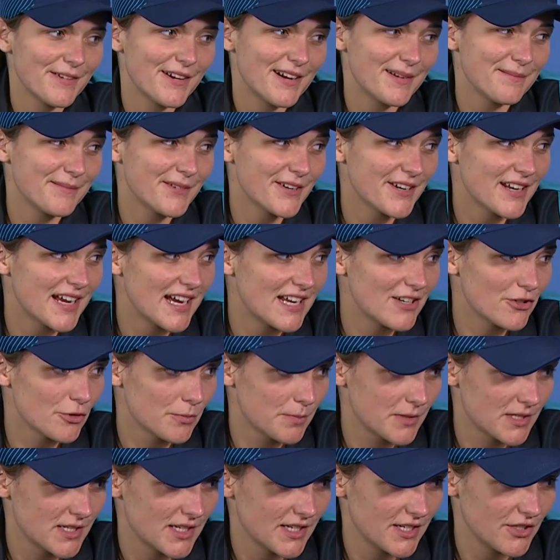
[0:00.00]
I'm not
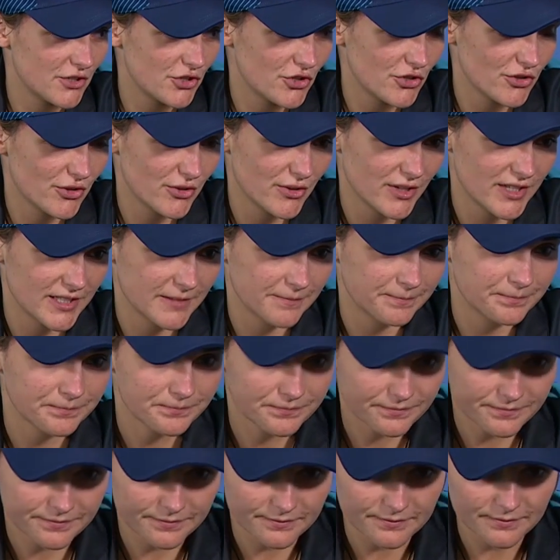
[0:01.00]
100% sure
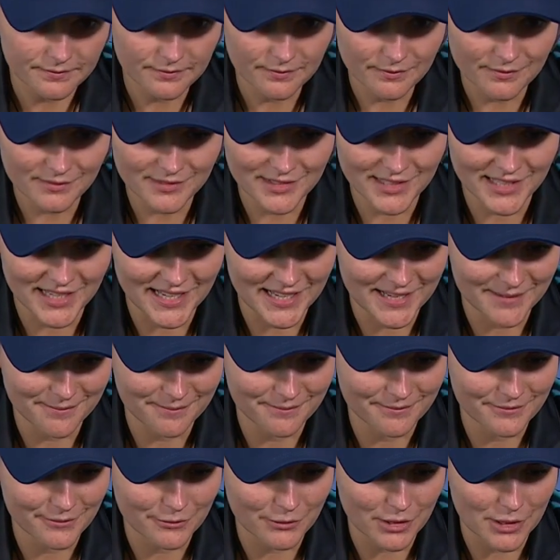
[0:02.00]

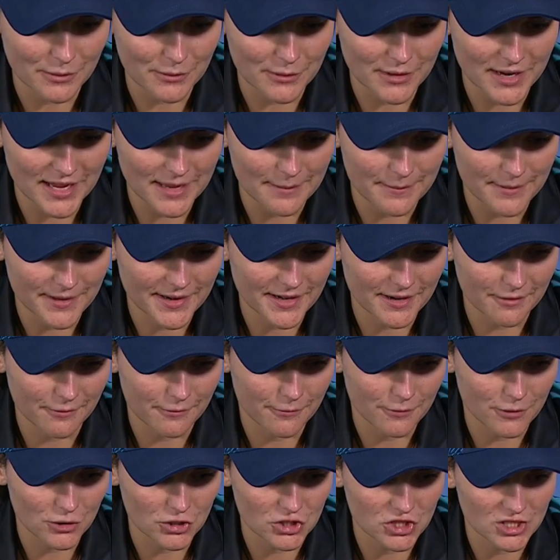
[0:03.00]
what will happen.
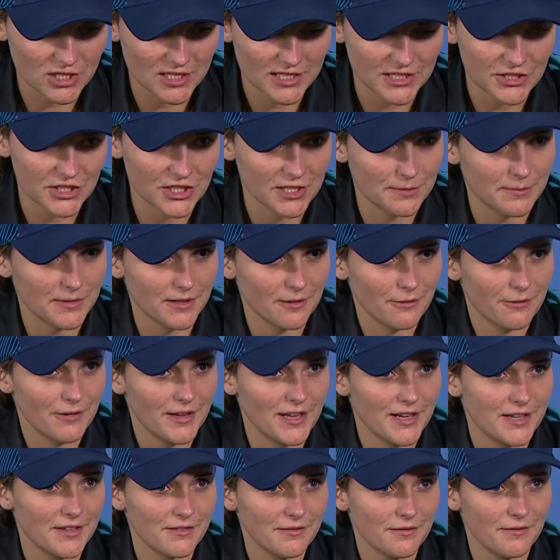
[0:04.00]
Unfortunately, Jess
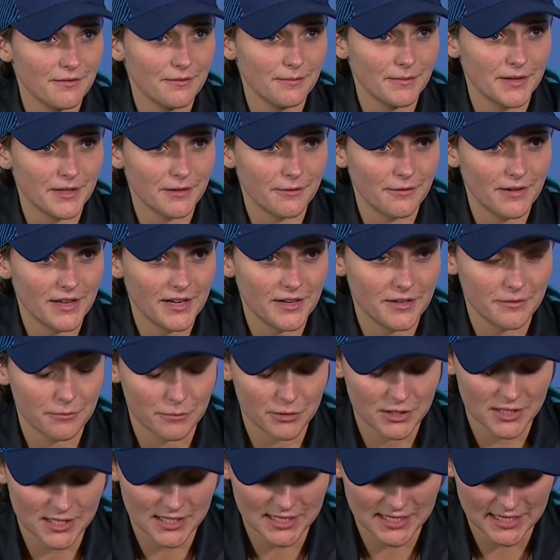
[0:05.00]
McFadden
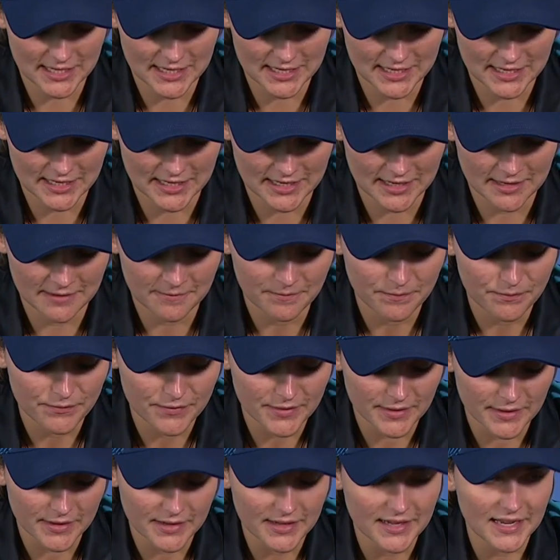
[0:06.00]
was sick and
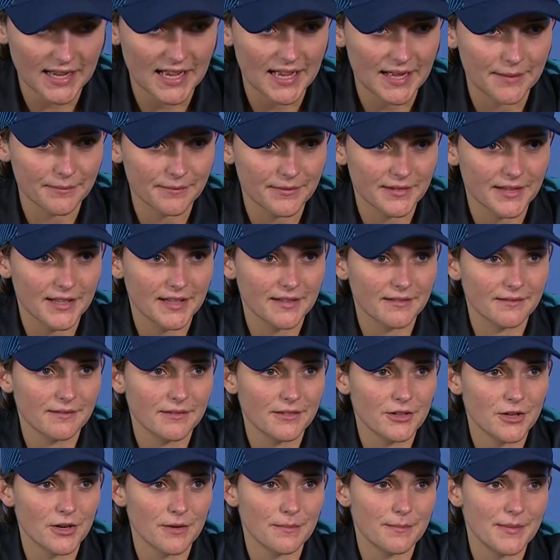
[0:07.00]

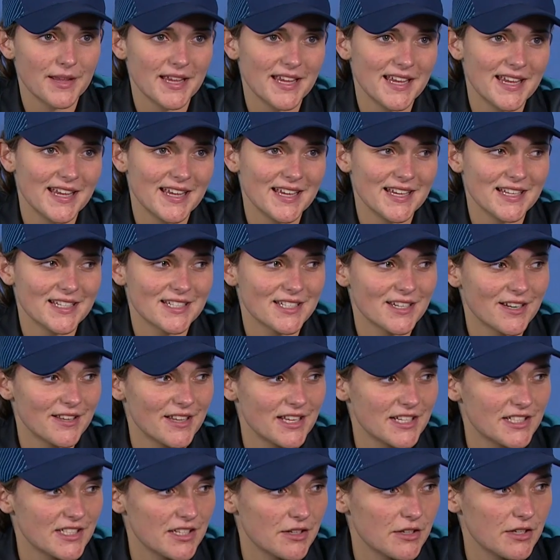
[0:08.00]
couldn't be here, so
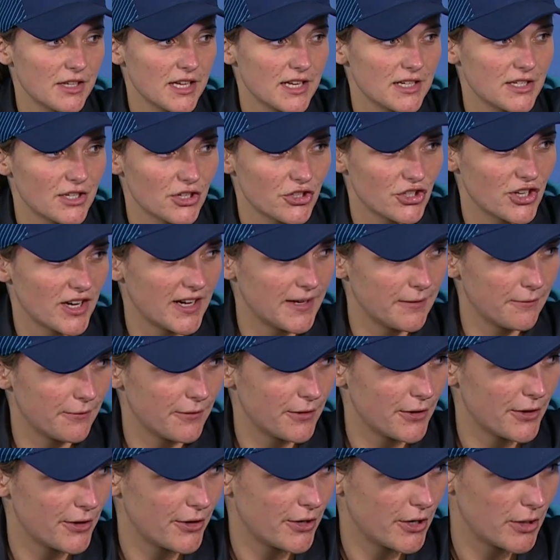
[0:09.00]
that's a shame for
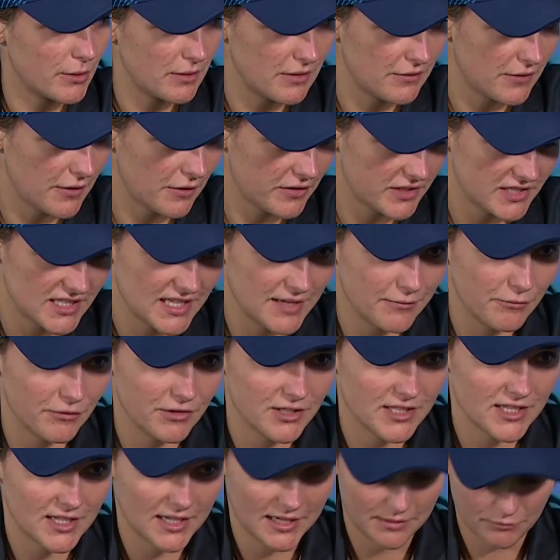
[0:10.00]
her. We've obviously
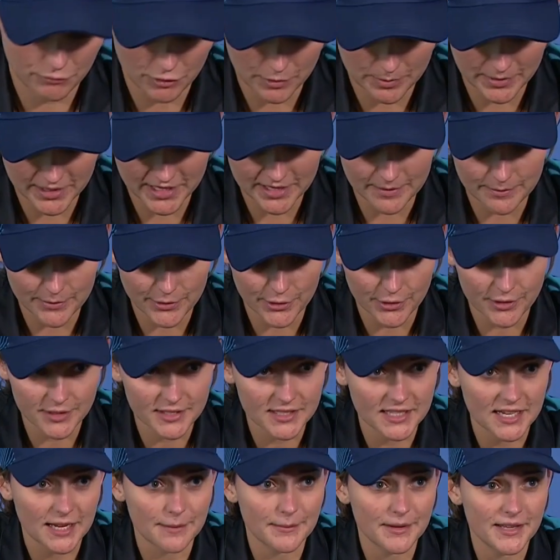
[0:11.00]
seen Rebecca Burns
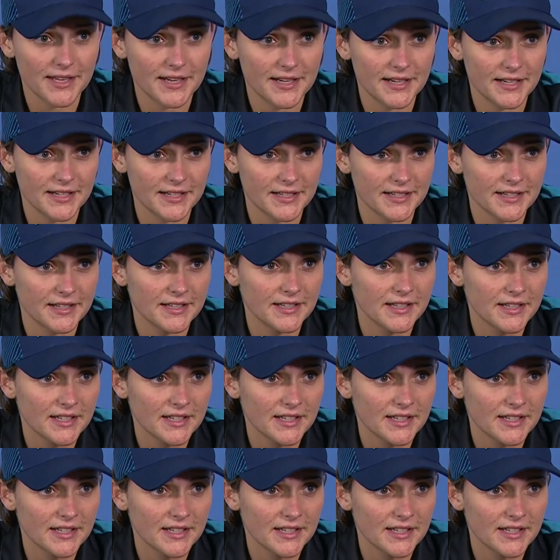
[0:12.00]
come in, and